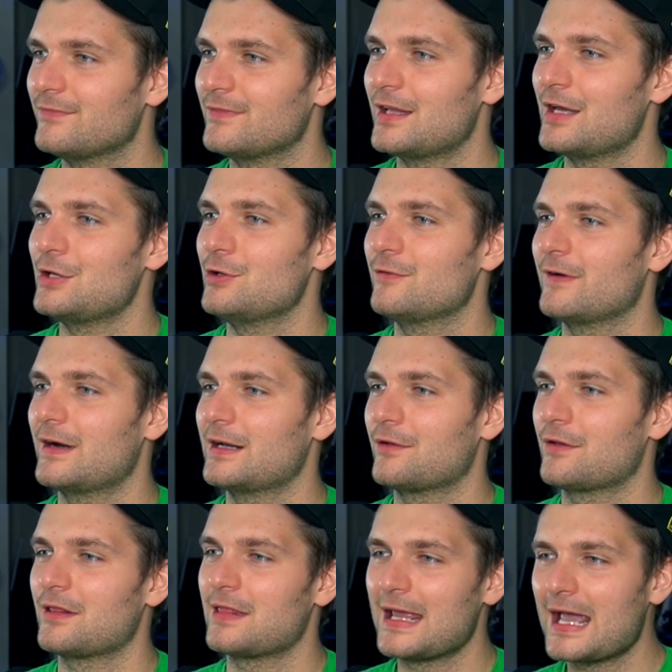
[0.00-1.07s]
and you find out
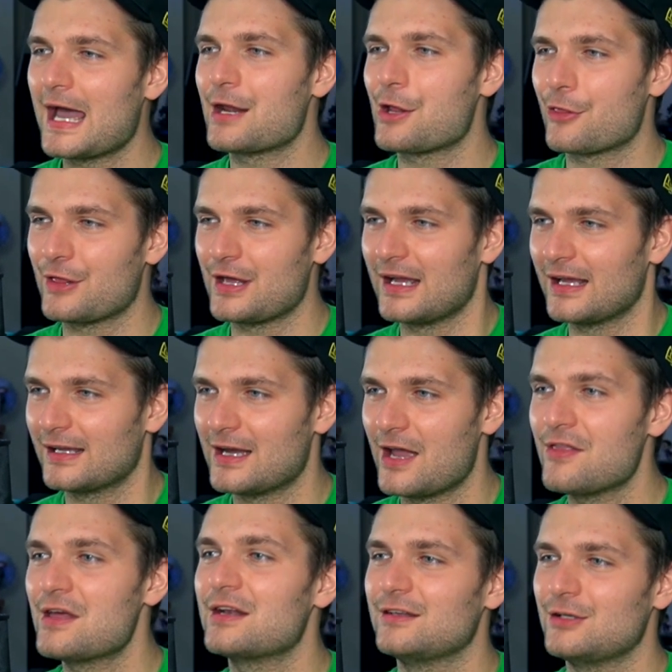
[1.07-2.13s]
that they had a thing,
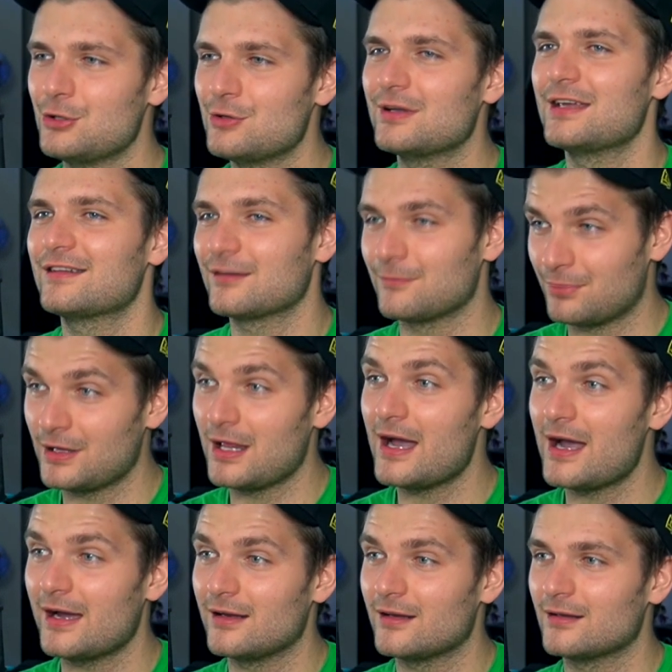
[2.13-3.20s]
and then it's
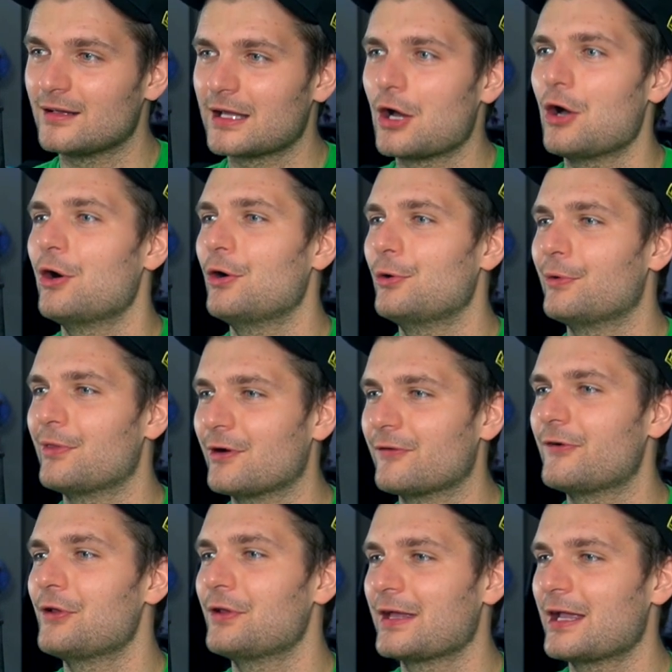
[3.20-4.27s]
implied like, oh, their
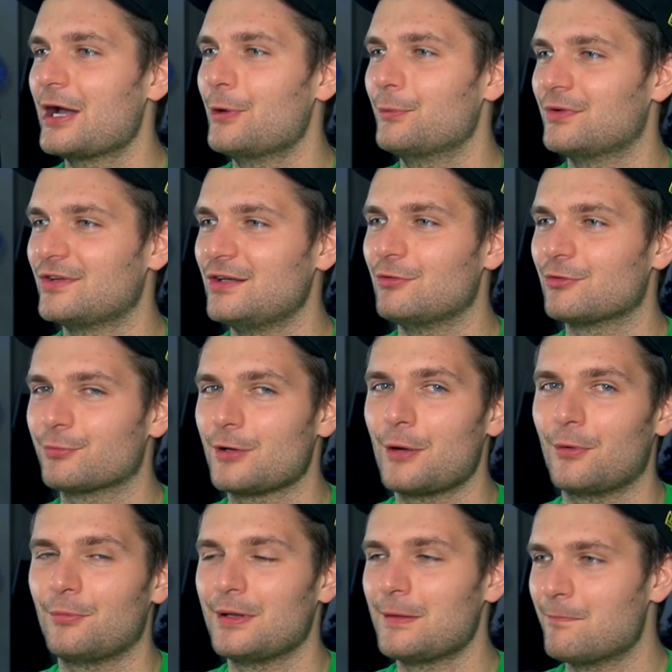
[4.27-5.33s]
falling out was he was
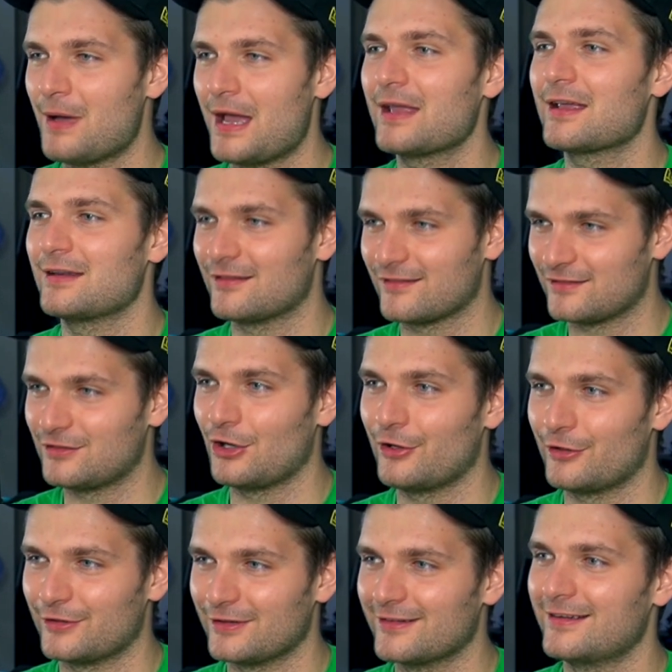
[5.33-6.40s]
probably banging his daughter,